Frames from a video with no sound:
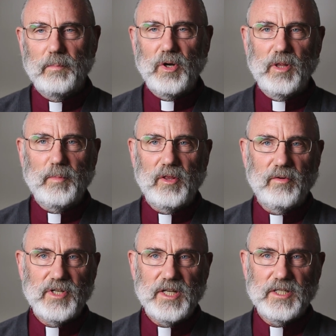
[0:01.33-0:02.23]
Mary, the mother
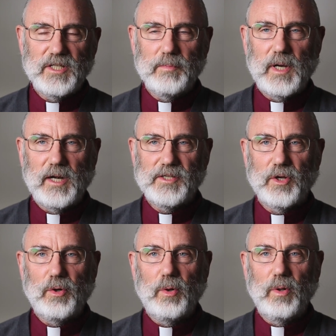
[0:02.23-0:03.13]
of Jesus, embodies
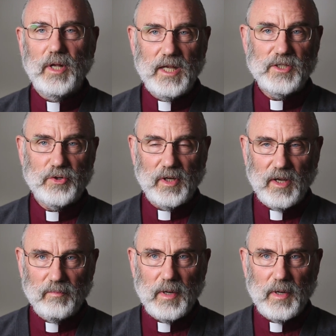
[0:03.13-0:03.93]
the whole history of